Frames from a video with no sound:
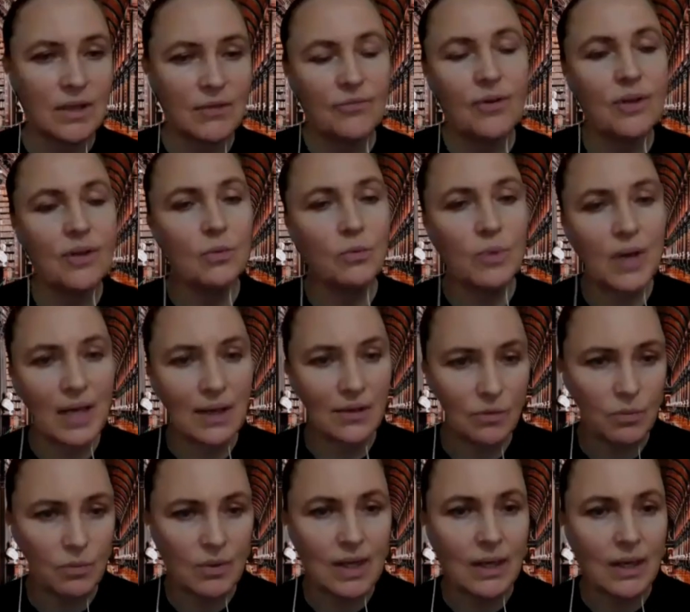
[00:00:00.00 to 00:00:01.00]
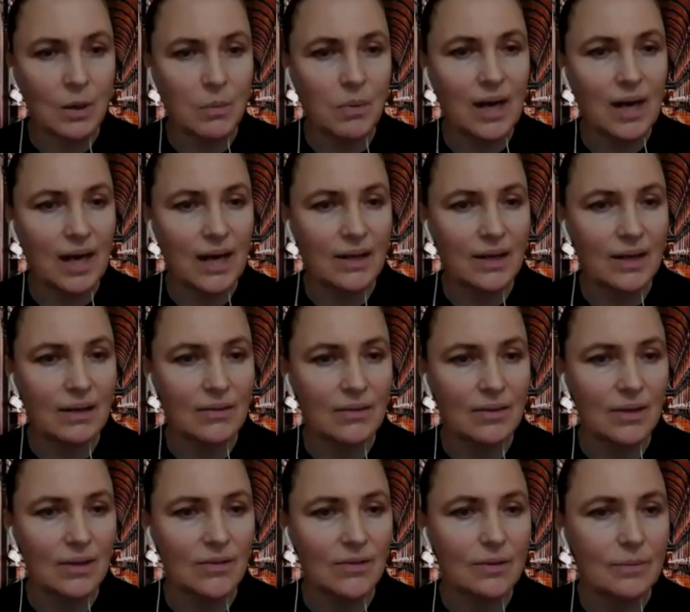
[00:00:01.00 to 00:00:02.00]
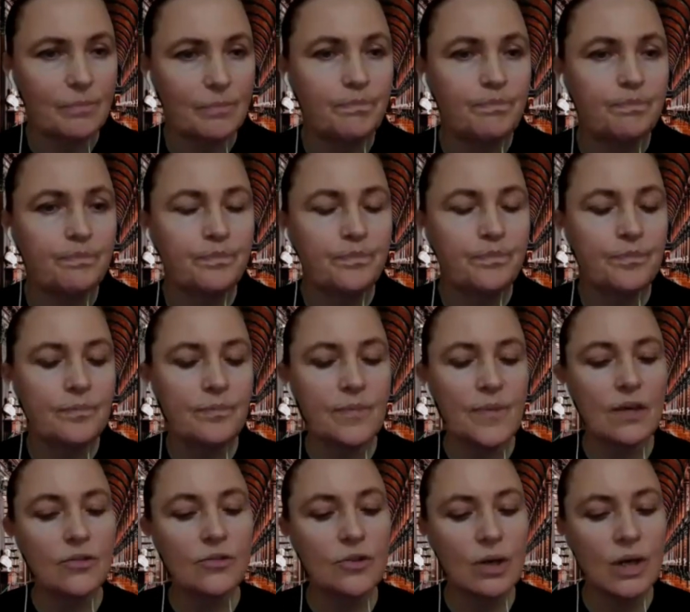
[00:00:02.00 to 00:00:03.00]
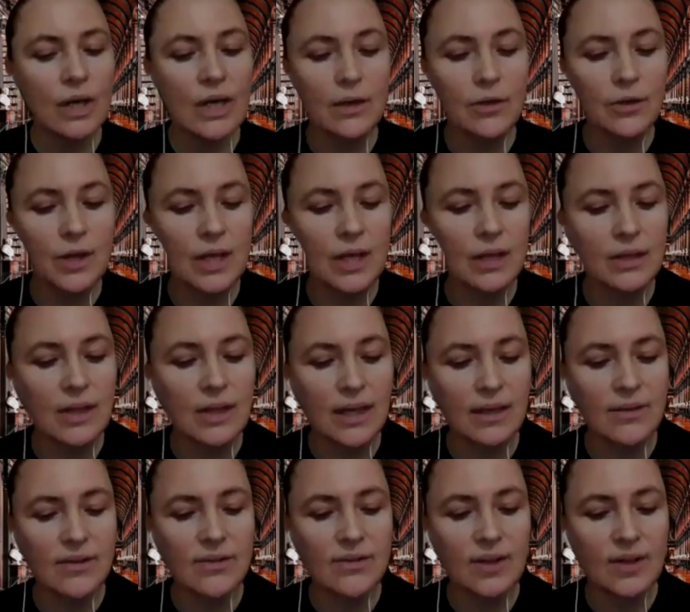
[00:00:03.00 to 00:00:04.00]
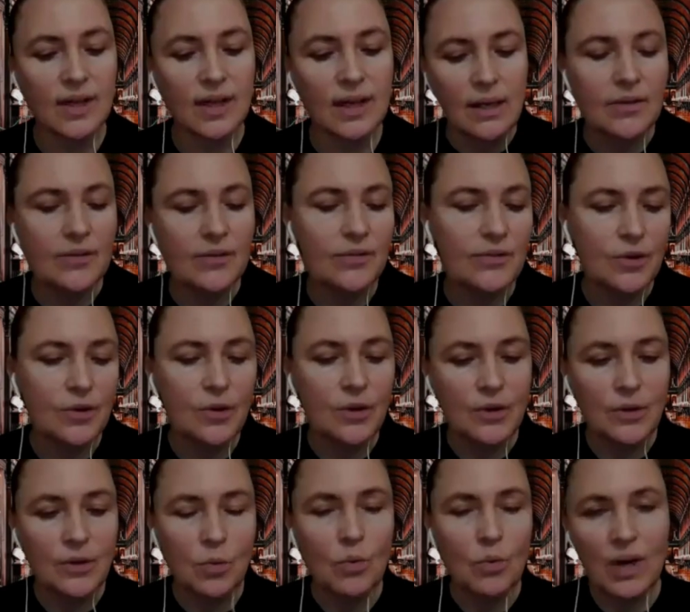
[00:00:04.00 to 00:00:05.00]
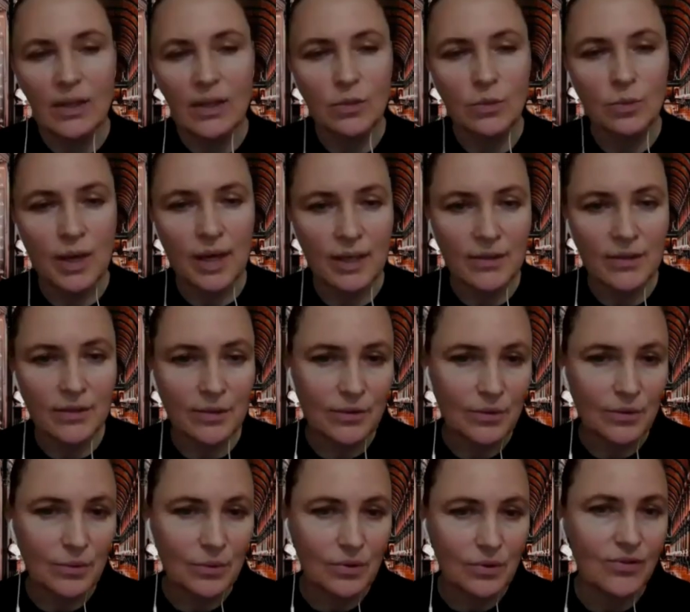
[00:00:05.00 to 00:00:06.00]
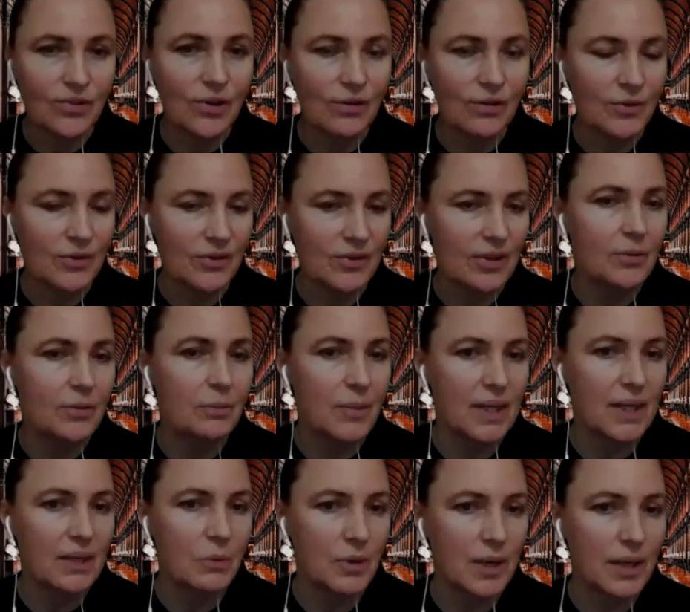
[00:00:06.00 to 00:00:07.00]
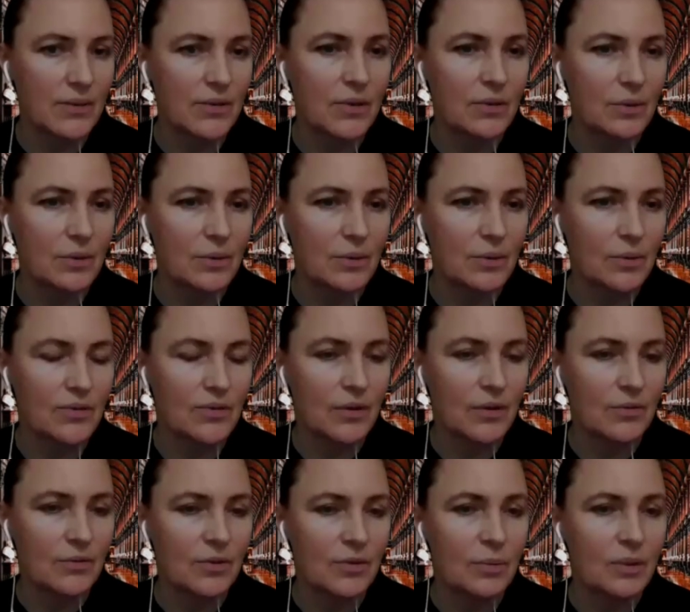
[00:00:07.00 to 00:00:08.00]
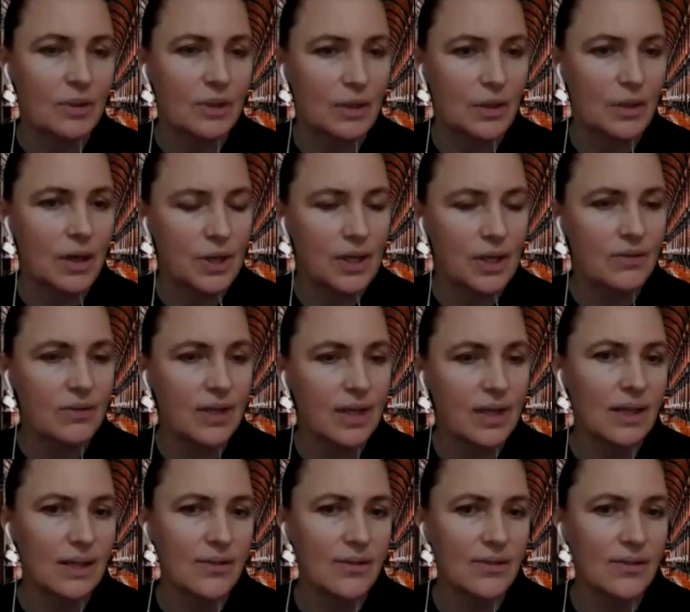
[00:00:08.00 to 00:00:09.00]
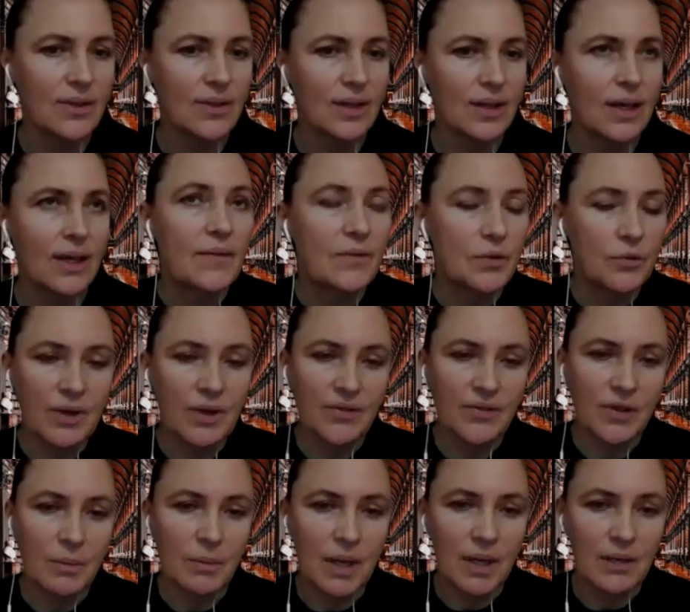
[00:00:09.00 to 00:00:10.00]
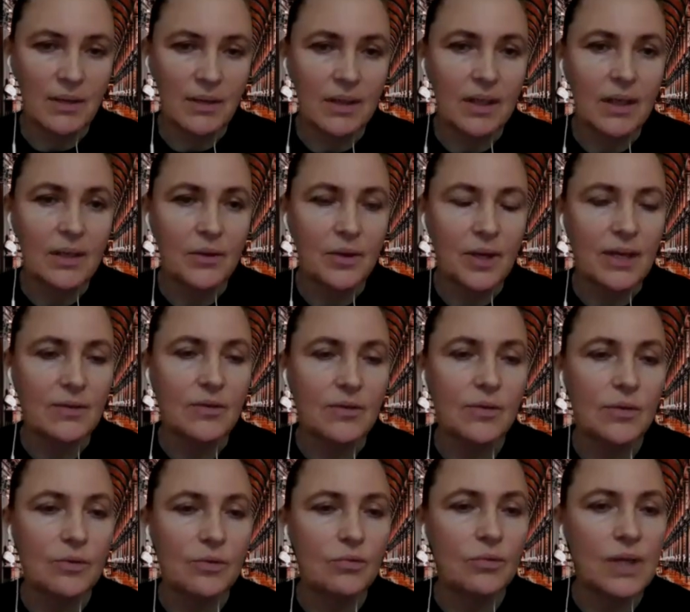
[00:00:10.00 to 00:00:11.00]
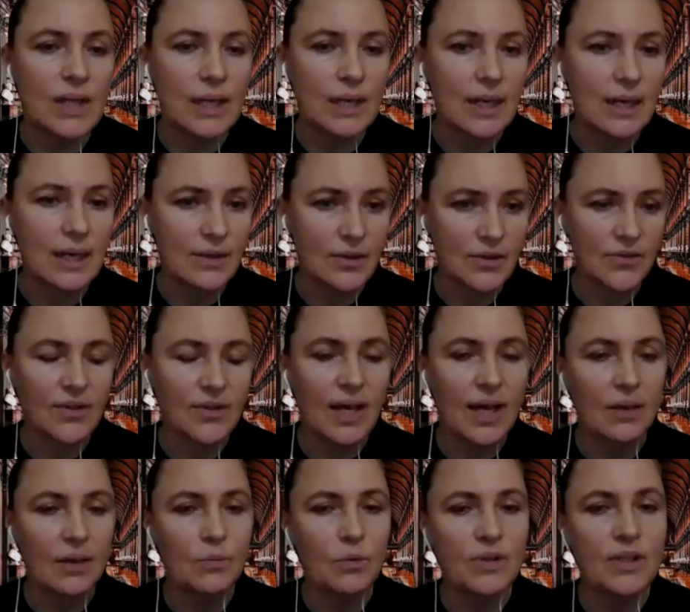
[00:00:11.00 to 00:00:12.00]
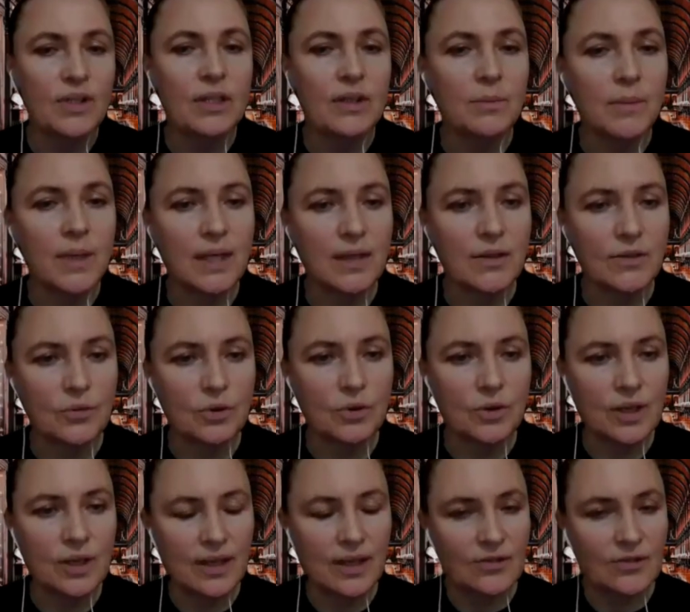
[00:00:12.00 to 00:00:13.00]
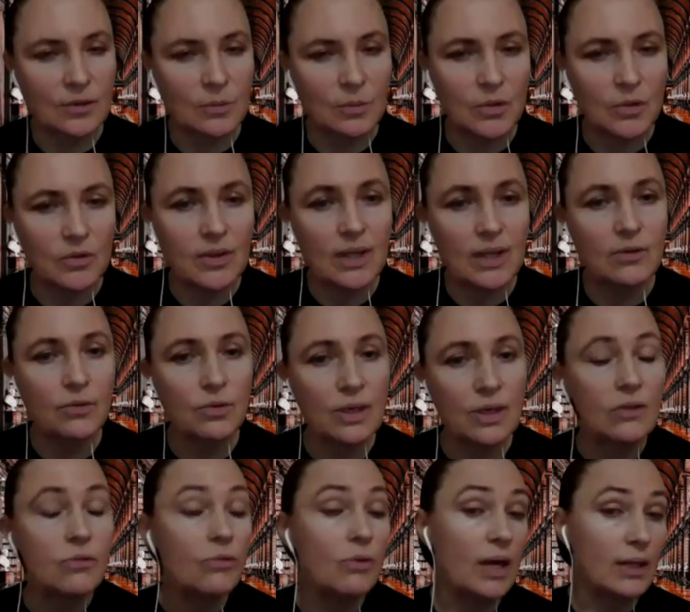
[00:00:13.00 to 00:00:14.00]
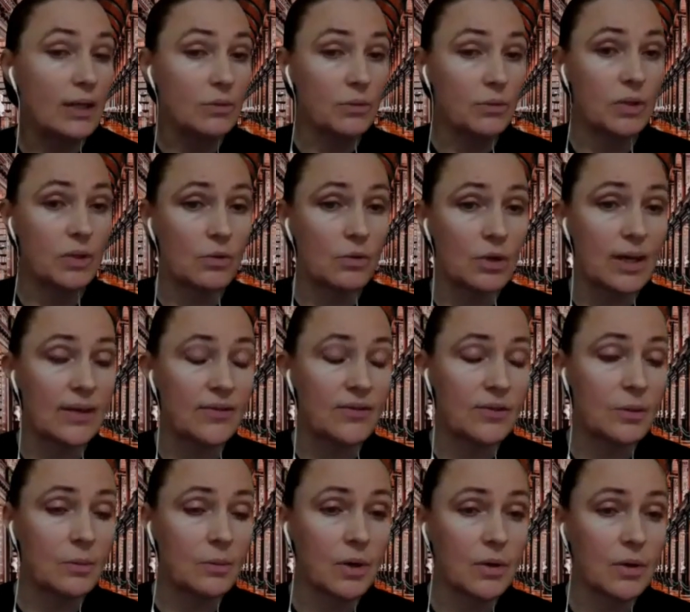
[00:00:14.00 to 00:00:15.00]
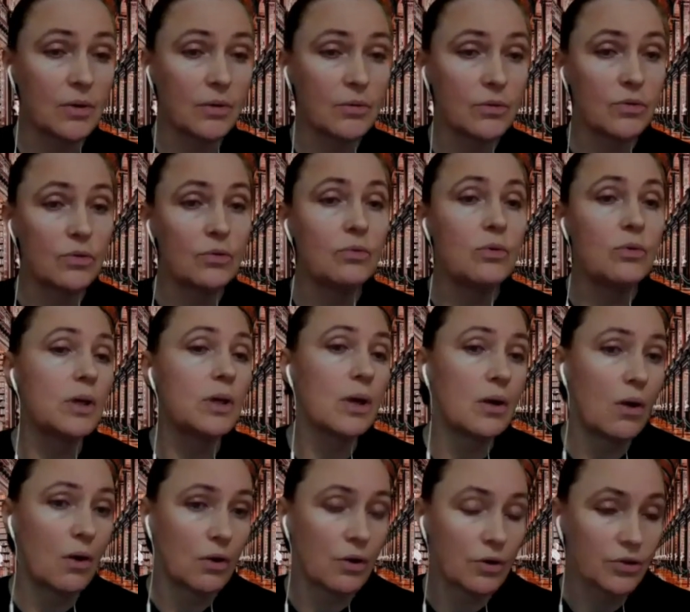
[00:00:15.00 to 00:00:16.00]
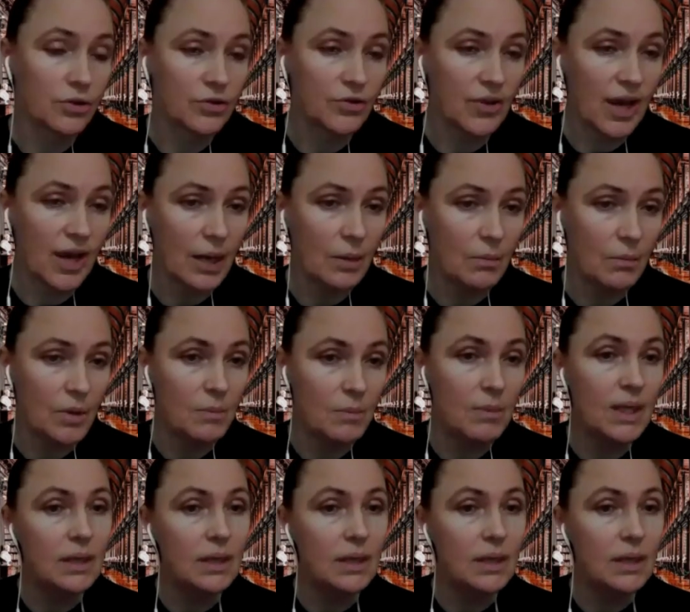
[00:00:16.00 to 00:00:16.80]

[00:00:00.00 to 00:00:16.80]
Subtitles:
different ways will apply in this. So I think that there is no one way to do a service. There are many ways to do a service, but I think that's underestimated, I think, to really understand what it means for the customer, that you interact with your customer during a longer time,